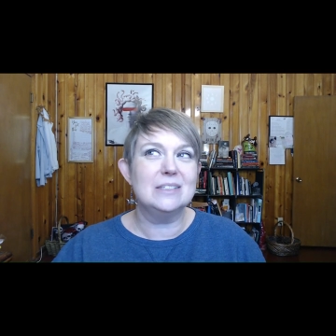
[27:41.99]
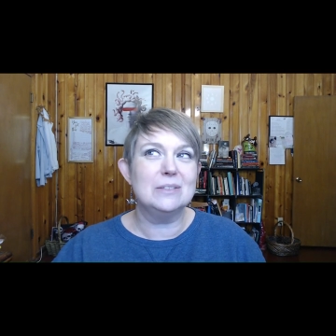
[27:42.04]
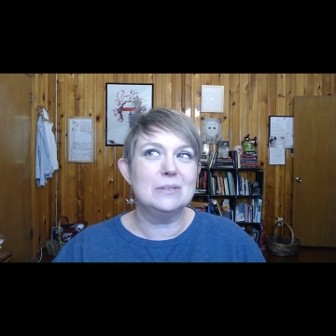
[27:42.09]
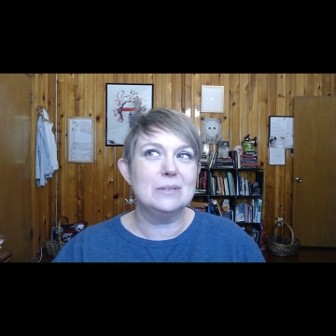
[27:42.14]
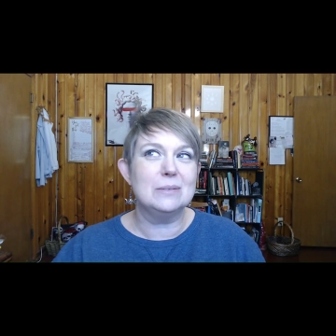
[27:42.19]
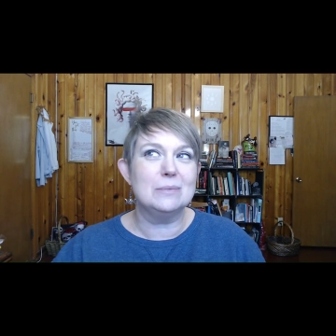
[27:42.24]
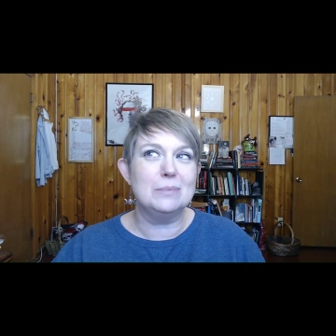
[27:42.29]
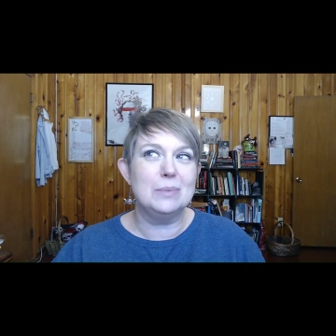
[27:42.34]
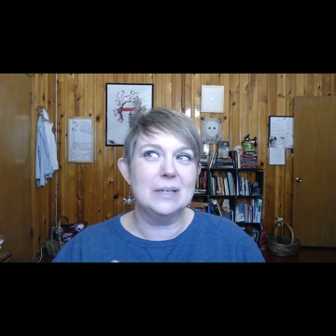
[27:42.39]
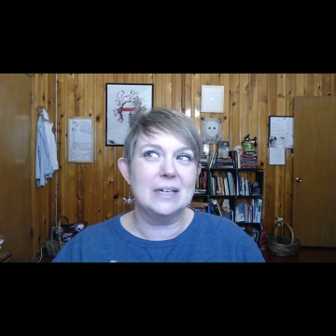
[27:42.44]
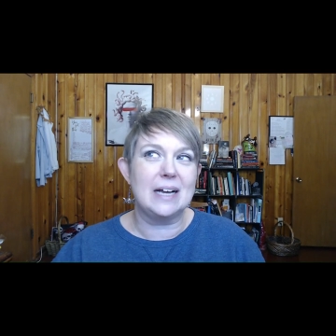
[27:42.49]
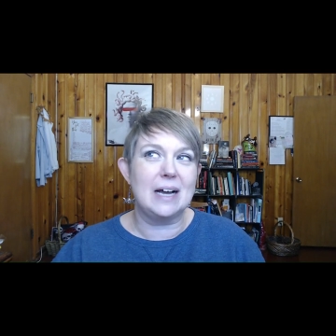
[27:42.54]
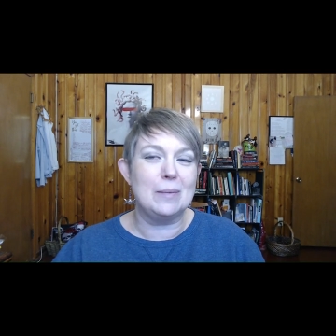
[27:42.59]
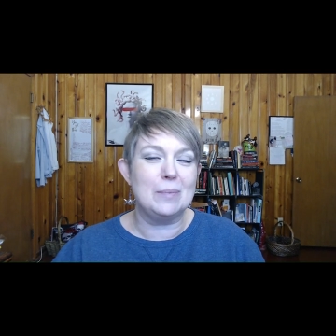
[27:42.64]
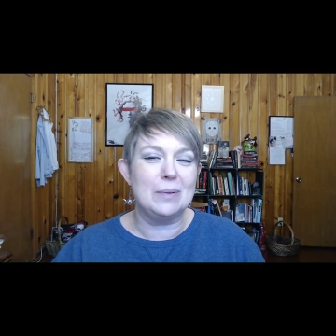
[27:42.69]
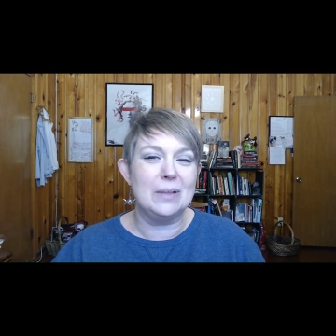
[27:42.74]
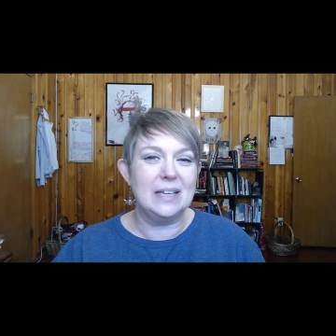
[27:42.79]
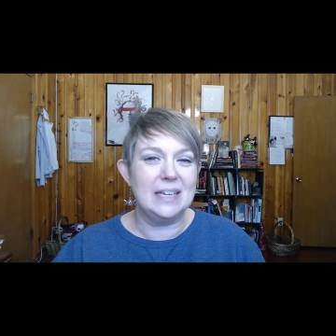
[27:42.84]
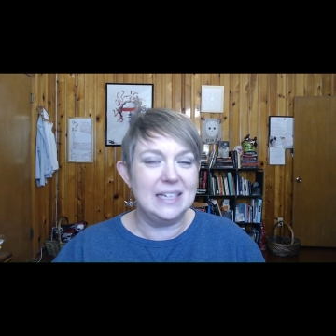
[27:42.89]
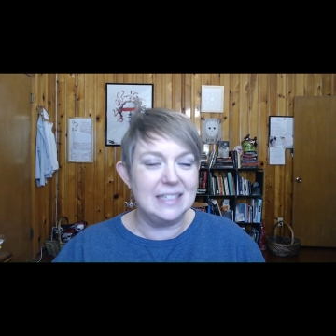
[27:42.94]
book I
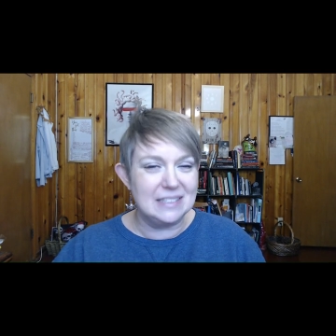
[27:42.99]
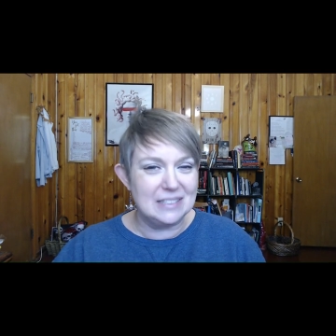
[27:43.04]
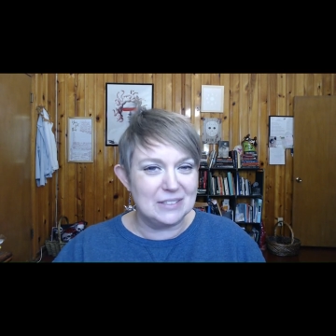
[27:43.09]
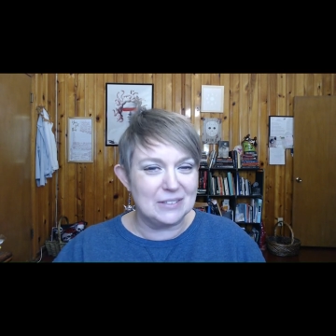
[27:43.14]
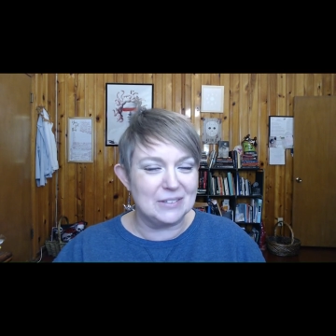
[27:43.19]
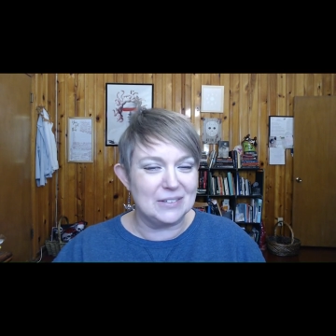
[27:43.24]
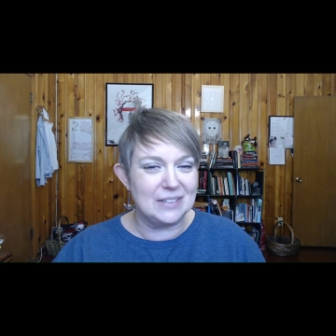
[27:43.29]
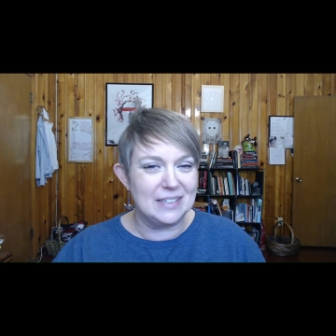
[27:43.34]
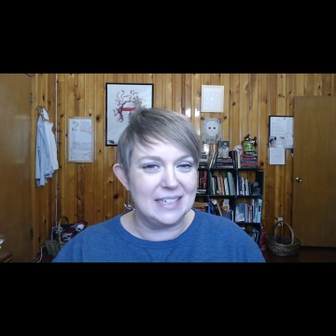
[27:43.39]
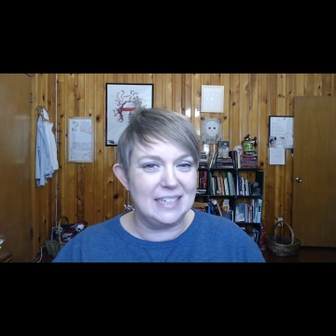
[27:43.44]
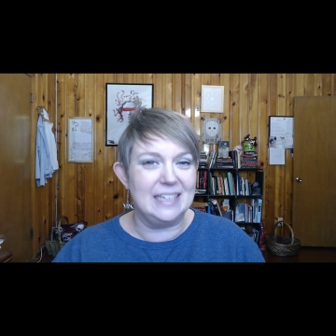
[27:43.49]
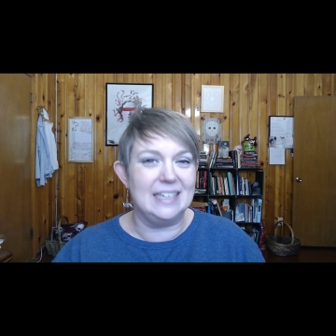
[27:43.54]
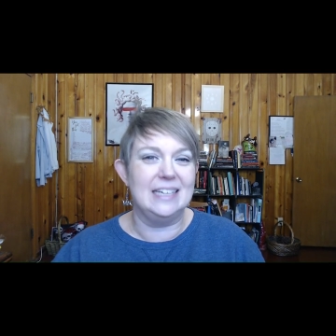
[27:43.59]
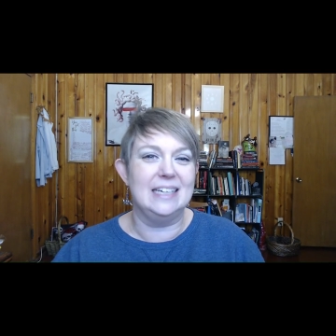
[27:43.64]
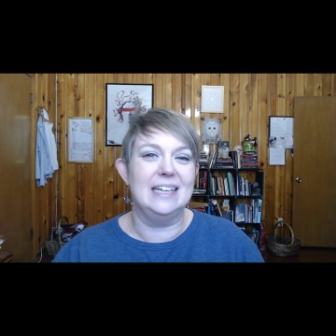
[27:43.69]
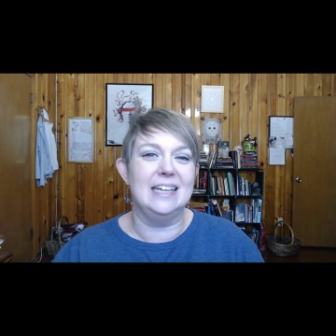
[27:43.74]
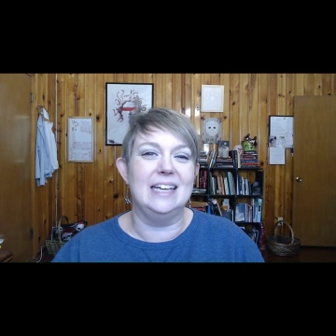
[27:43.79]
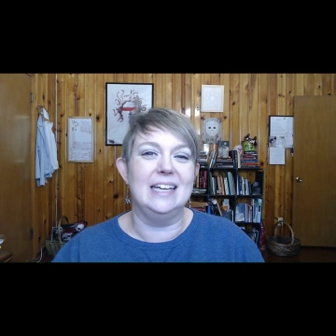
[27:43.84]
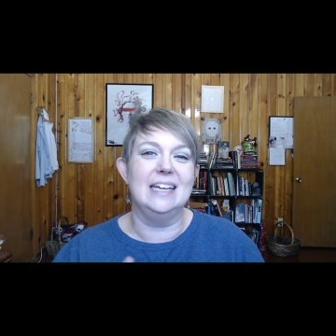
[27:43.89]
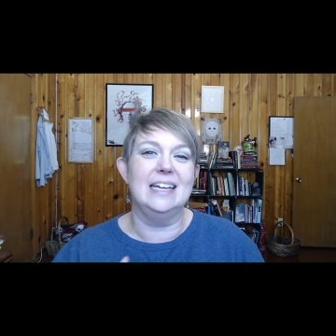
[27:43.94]
plan to read
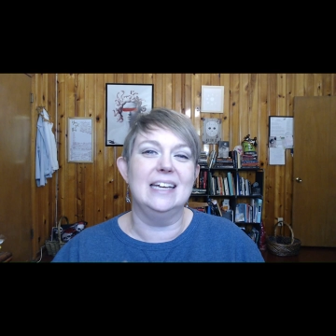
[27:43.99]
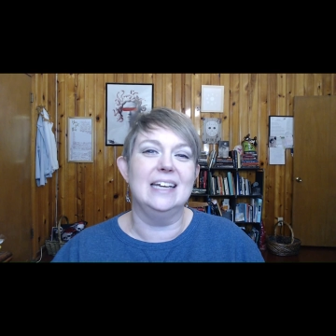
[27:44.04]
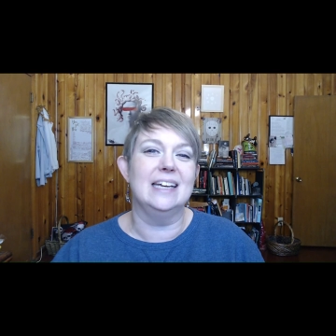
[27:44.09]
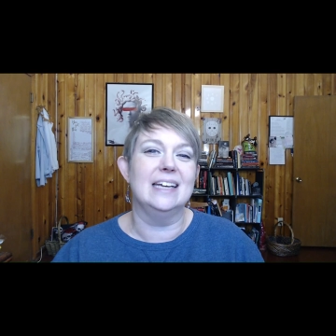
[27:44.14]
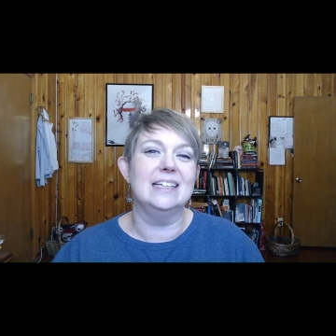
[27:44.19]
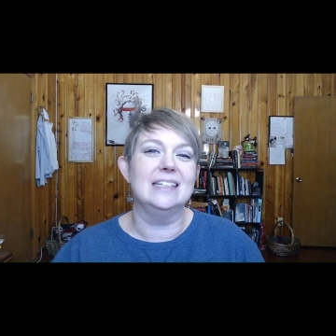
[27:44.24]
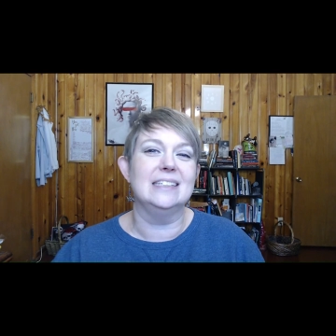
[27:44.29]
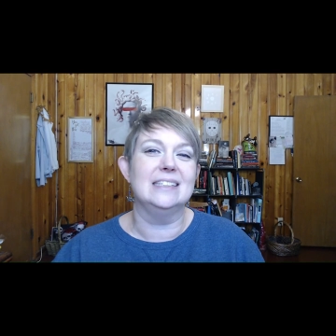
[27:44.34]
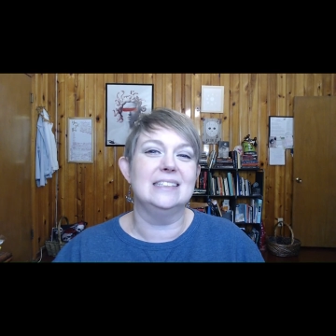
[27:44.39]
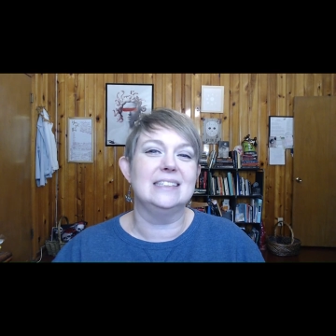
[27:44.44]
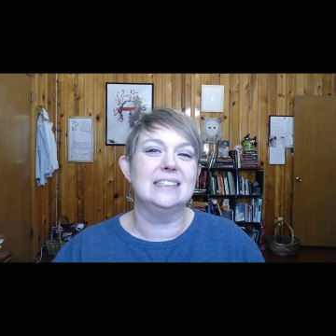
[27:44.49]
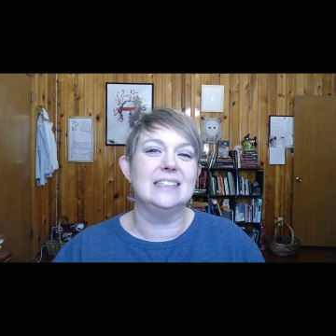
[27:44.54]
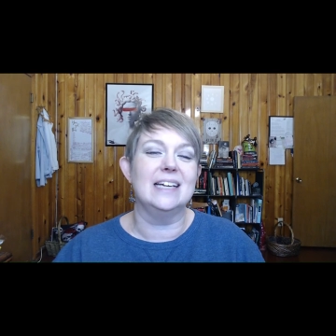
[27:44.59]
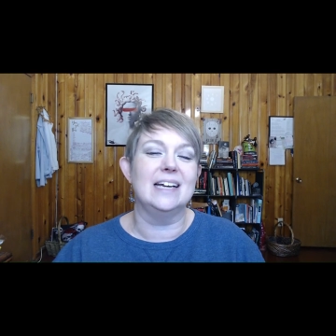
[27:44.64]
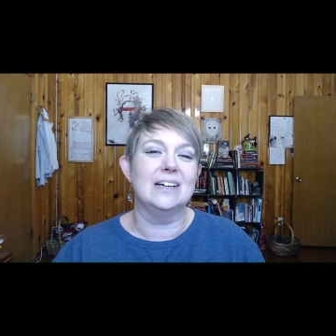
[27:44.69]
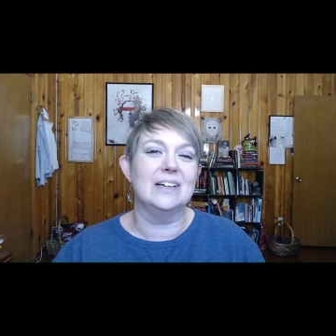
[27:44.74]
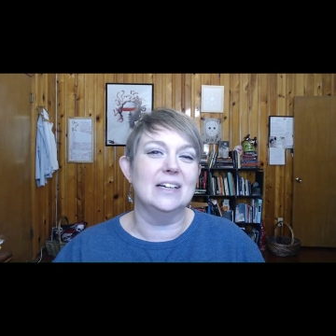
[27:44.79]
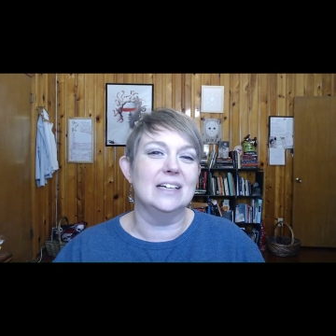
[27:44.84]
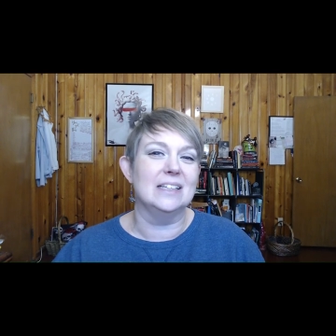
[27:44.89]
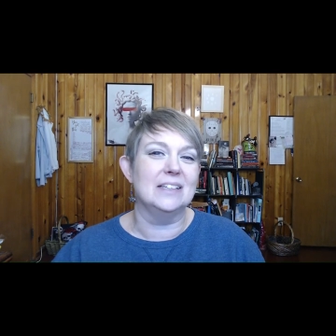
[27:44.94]
is
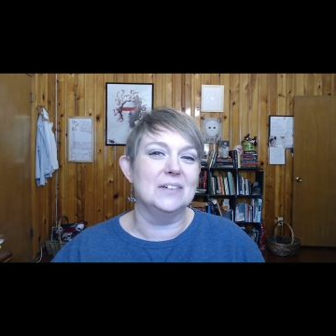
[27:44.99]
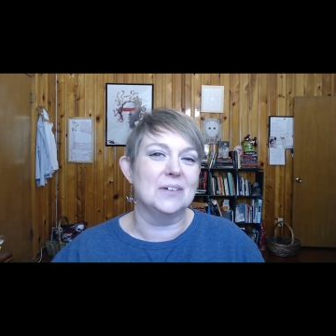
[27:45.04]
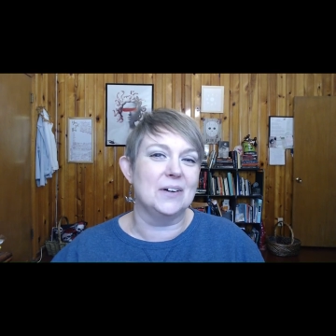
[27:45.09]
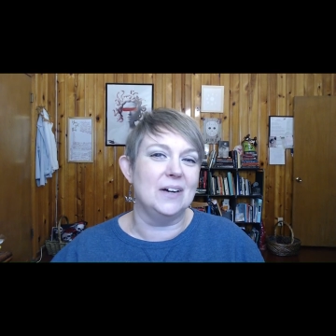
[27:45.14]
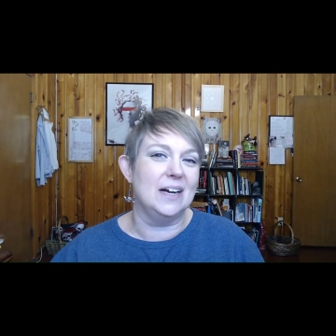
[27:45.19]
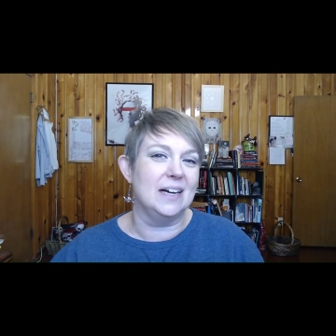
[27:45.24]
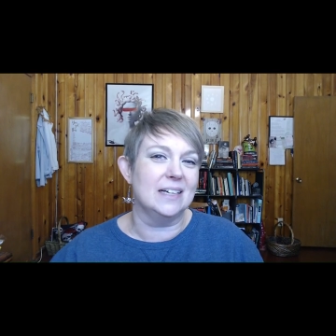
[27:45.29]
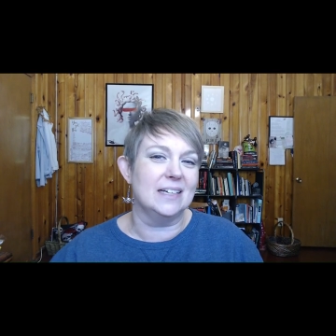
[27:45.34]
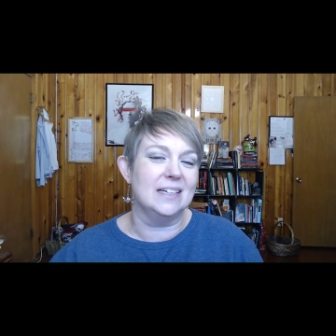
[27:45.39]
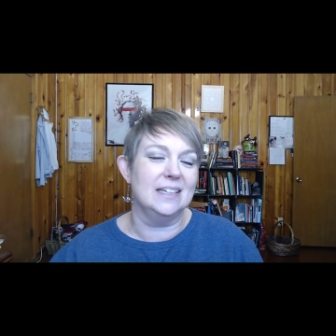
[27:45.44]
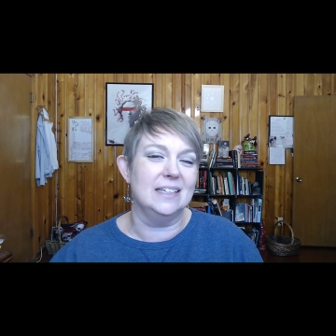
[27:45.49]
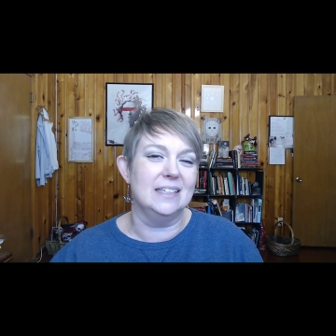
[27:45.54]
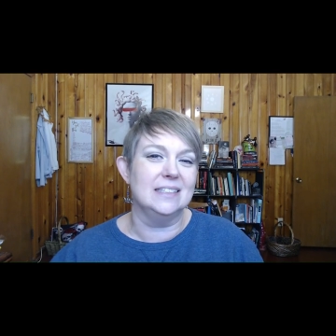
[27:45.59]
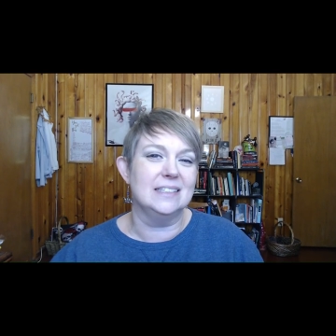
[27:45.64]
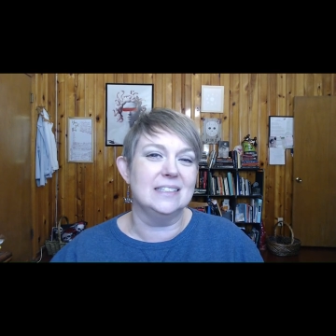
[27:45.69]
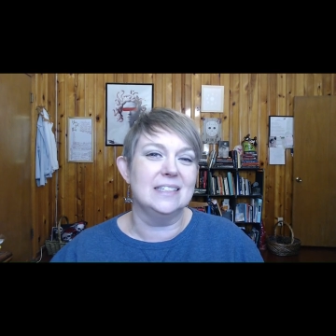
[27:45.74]
Eret Lorakis'